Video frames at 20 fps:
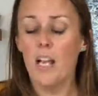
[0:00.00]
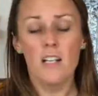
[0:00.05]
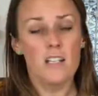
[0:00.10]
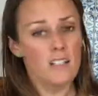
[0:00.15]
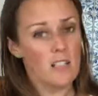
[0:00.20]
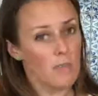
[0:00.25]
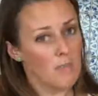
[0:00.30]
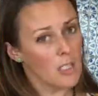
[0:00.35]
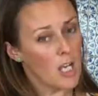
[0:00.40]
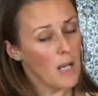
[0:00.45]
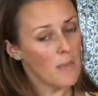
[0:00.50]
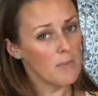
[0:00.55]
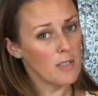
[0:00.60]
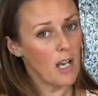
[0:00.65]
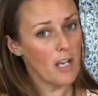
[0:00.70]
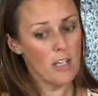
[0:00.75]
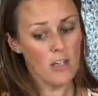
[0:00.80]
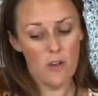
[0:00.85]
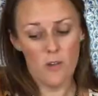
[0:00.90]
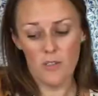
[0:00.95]
Sometimes
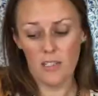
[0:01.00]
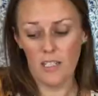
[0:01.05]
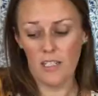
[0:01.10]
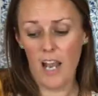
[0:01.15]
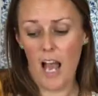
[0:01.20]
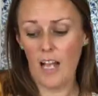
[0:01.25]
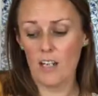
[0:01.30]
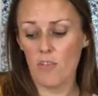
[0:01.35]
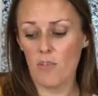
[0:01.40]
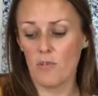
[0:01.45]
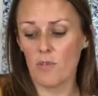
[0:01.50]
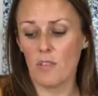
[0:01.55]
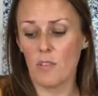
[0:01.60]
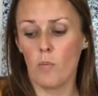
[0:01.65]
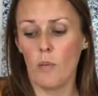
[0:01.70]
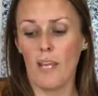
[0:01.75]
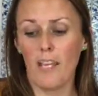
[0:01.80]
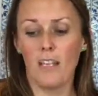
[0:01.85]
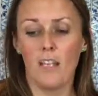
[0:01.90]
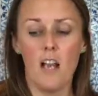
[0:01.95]
I use a natural
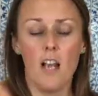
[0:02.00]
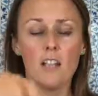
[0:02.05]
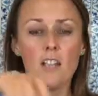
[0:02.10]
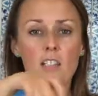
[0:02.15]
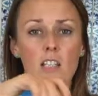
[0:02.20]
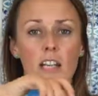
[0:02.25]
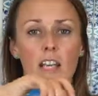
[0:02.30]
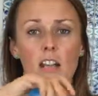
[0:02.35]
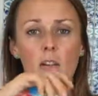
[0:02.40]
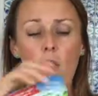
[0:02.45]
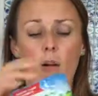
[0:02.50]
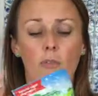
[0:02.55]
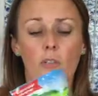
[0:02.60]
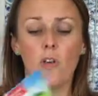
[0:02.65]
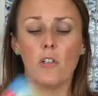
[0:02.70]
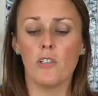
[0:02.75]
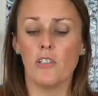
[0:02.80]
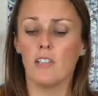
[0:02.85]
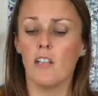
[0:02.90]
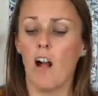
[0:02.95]
sweetener. So here I've
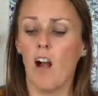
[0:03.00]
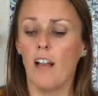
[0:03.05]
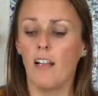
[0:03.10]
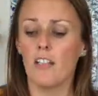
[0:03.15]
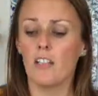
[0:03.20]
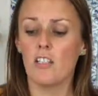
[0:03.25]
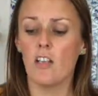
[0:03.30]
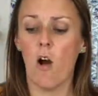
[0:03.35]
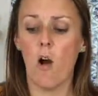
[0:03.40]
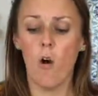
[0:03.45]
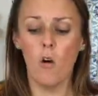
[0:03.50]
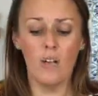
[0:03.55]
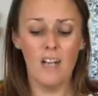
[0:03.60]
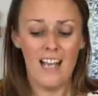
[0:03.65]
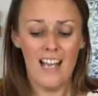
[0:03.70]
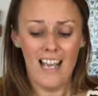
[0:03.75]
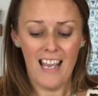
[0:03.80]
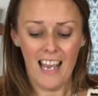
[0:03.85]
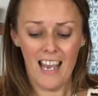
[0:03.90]
got xylitol.